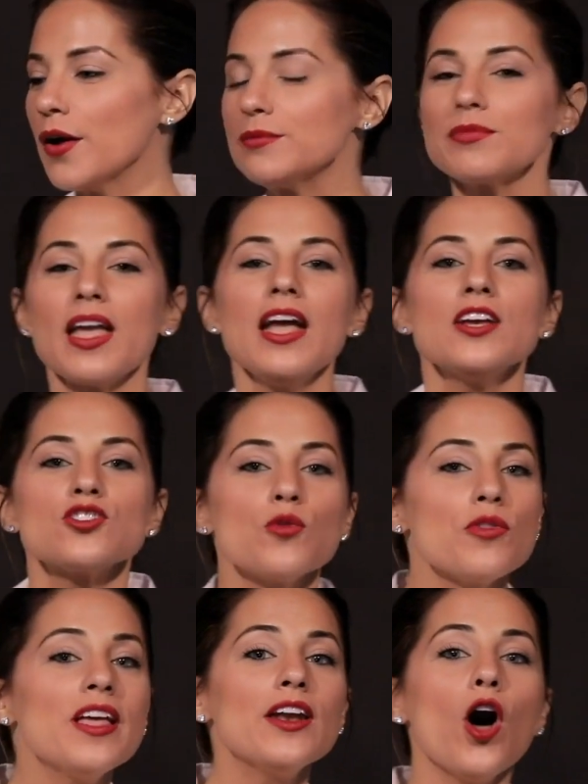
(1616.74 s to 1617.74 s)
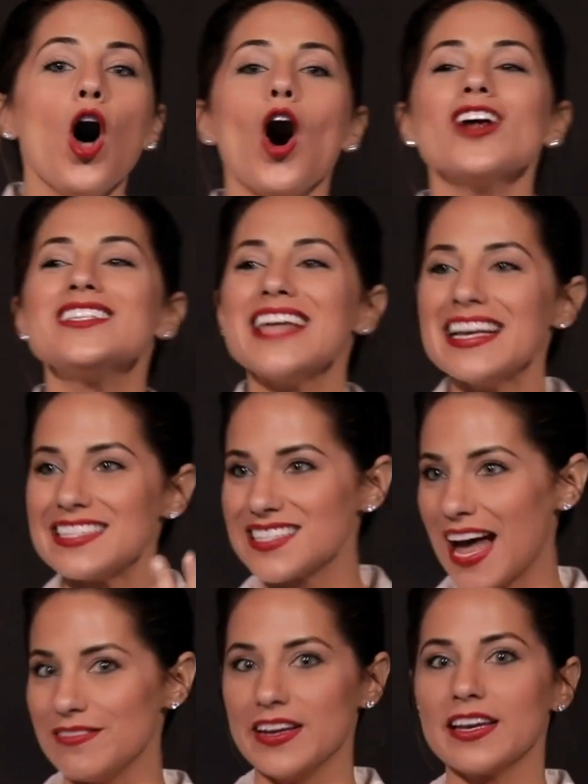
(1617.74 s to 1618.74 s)
Right. So then on day
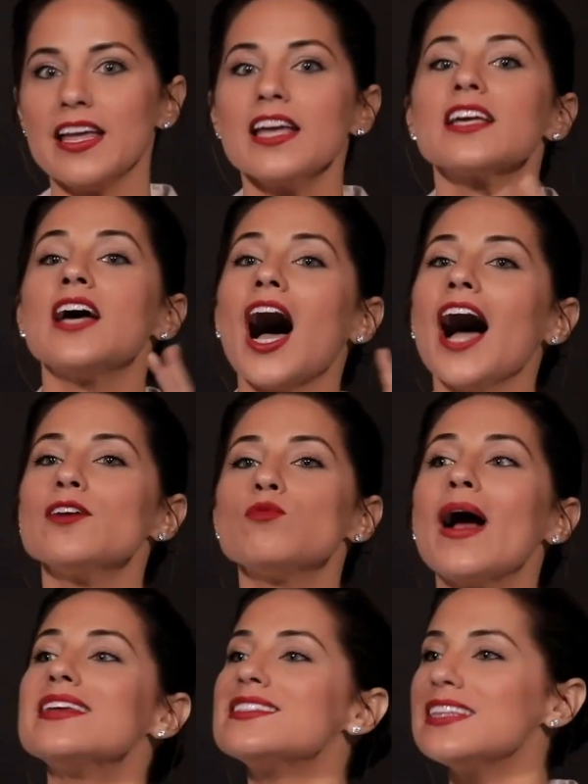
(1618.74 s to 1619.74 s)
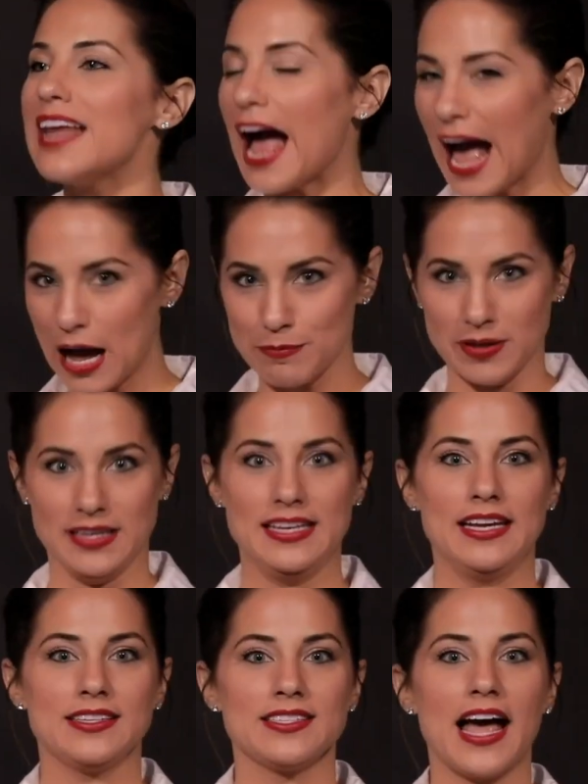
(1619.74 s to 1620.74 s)
7, God rested
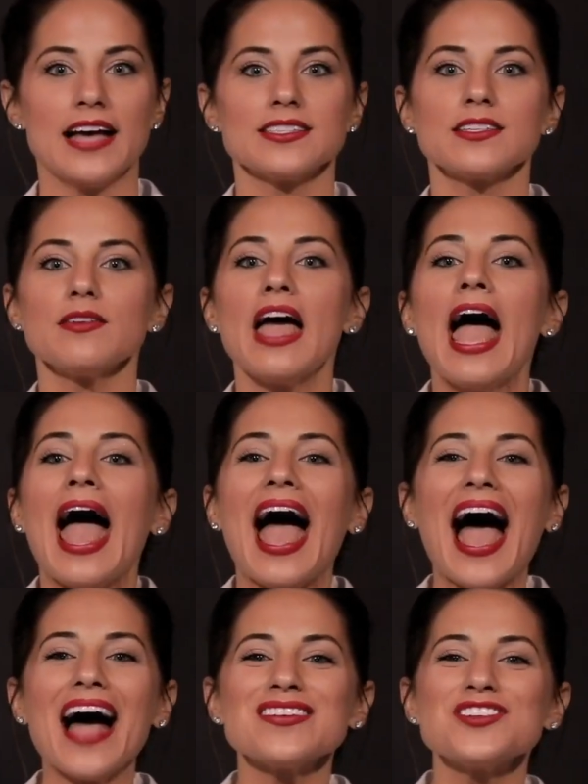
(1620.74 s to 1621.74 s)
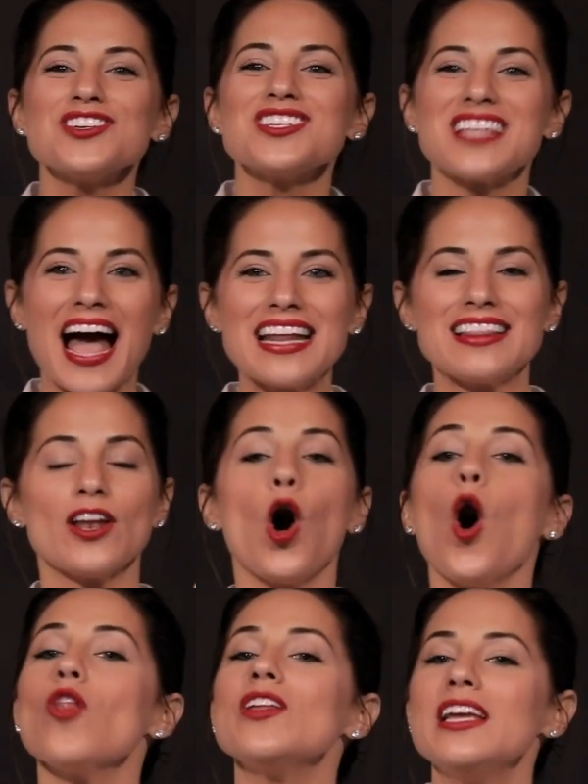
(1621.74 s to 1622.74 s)
happily, it says. After deciding that
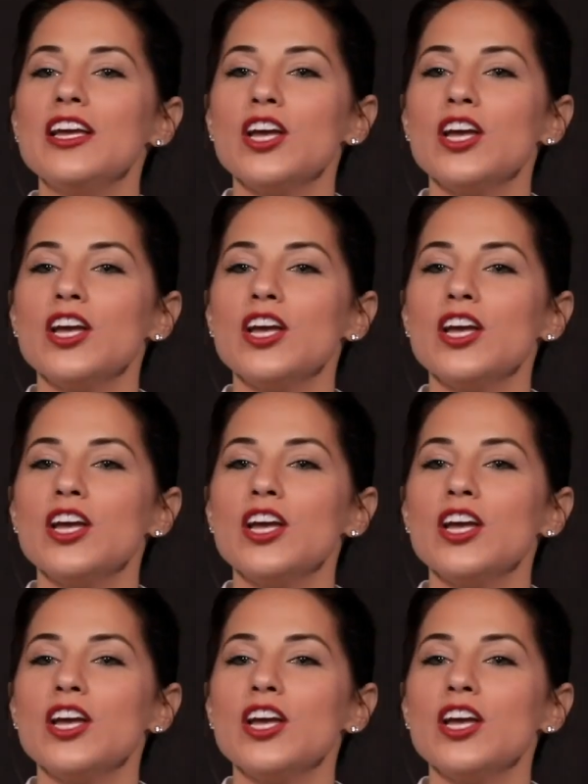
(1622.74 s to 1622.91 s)
all that